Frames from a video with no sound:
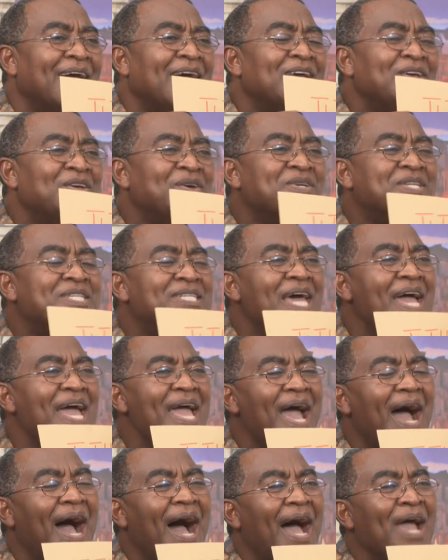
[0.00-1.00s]
You
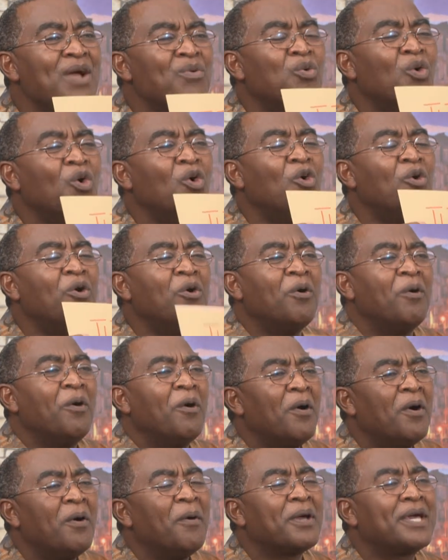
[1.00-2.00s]
say, I will
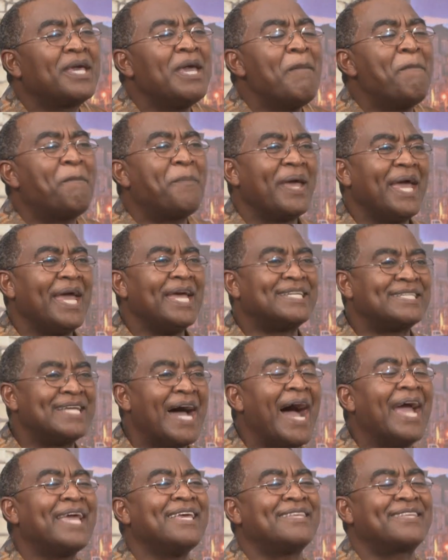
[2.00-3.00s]
keep a
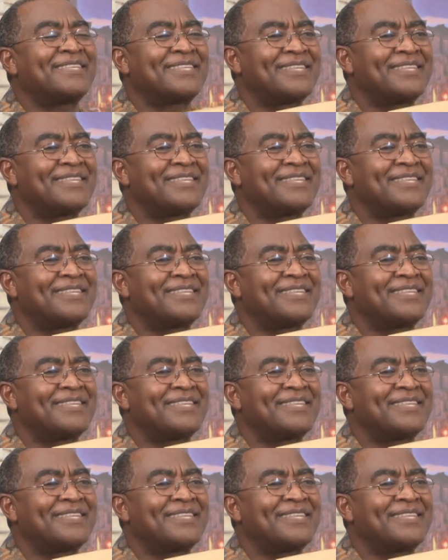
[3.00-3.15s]
tithe